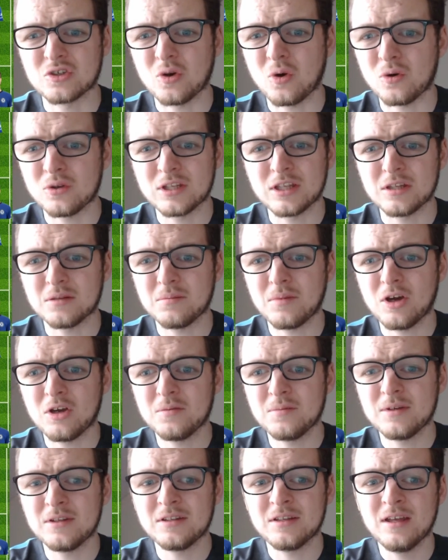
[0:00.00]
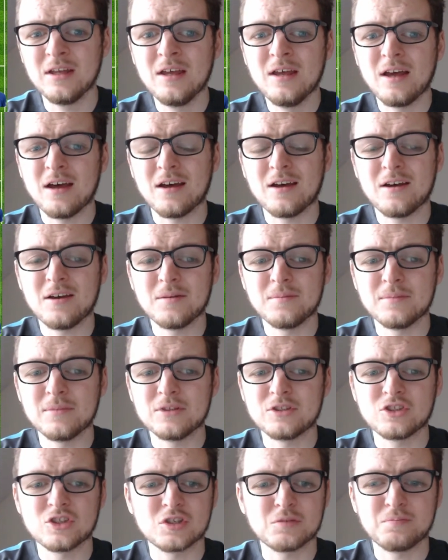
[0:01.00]
and that he's not a bit further
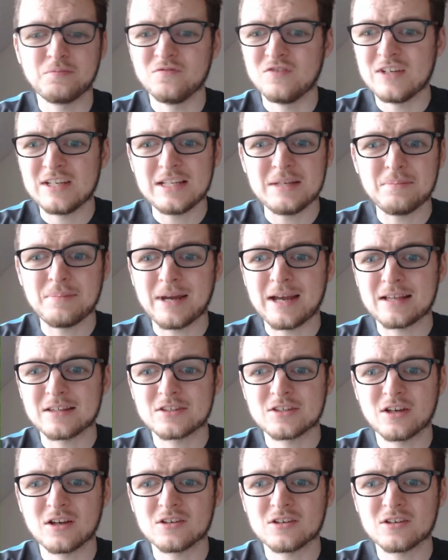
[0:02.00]
forward as well.